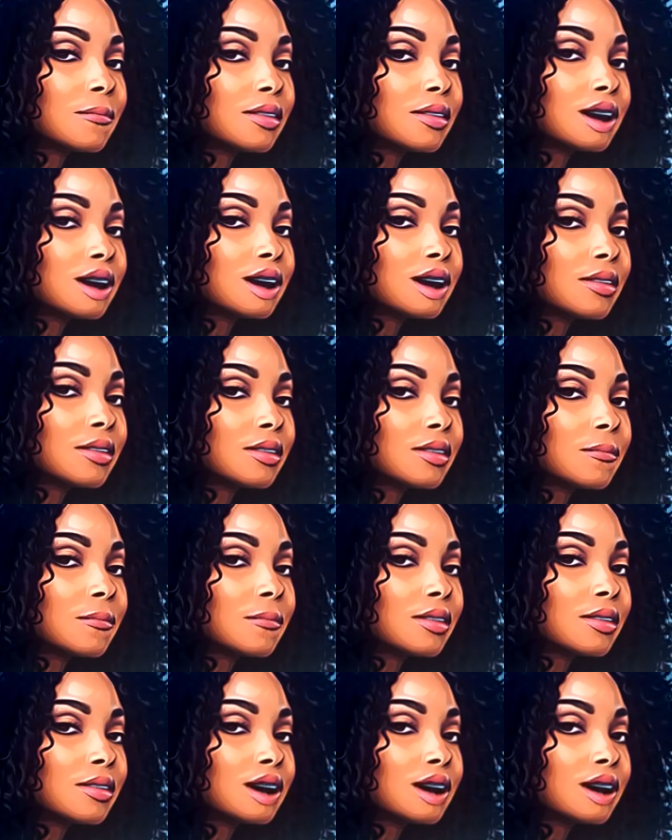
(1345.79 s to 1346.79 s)
Girl, what
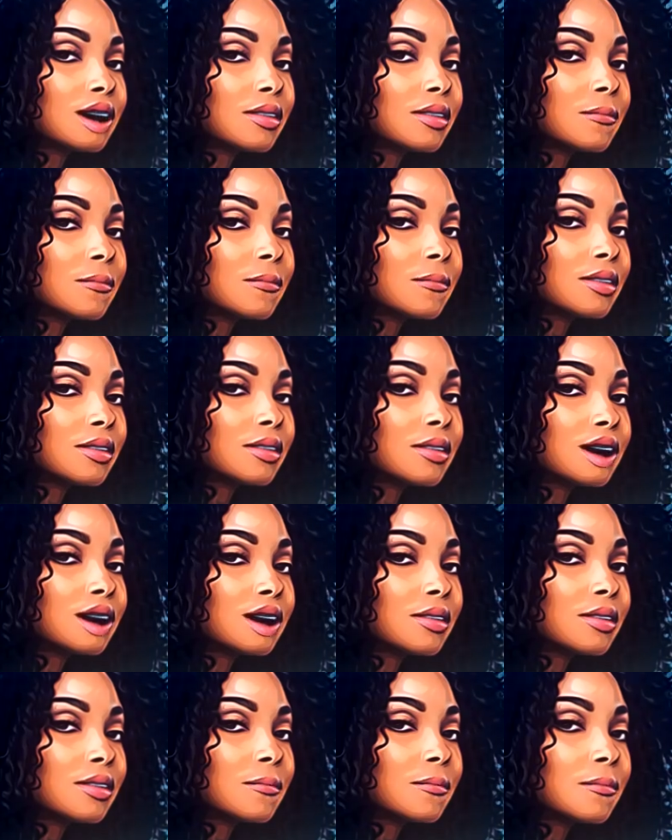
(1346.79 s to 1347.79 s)
in the old
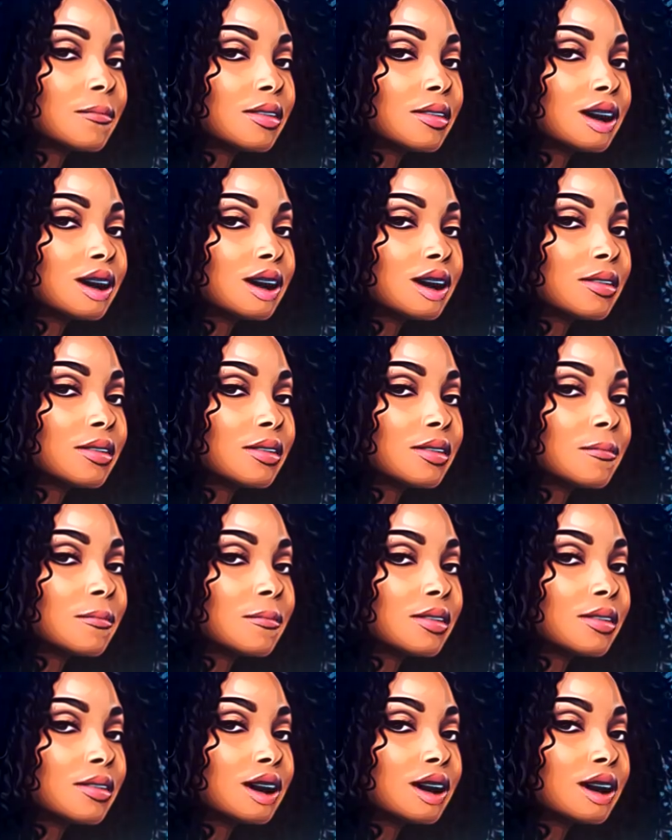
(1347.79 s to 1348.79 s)
McDonald is going
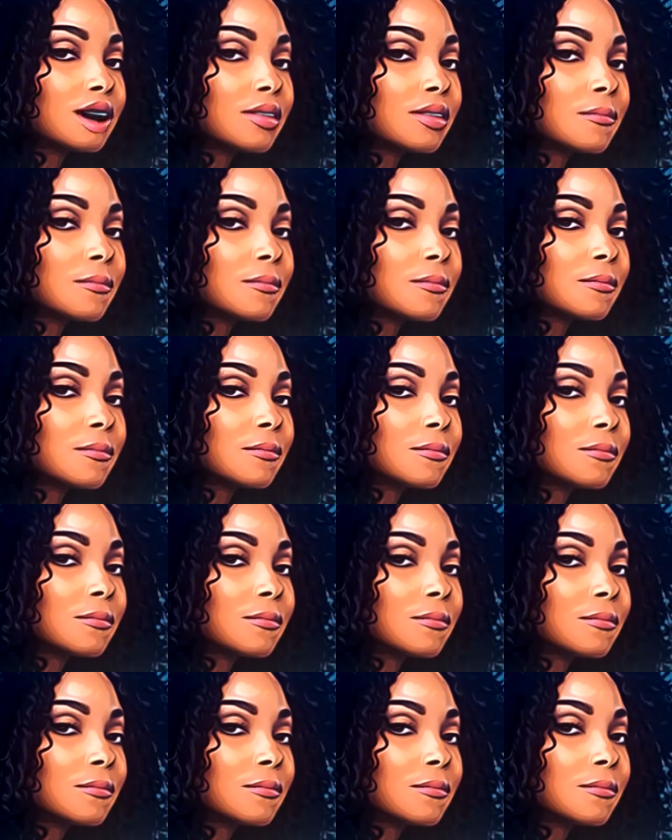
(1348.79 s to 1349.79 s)
on here?
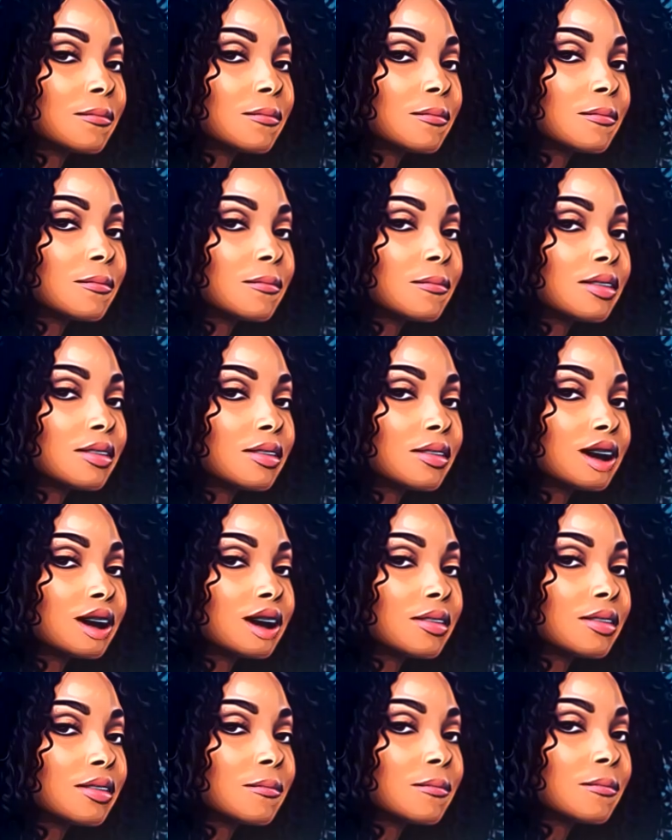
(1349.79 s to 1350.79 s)
Justin,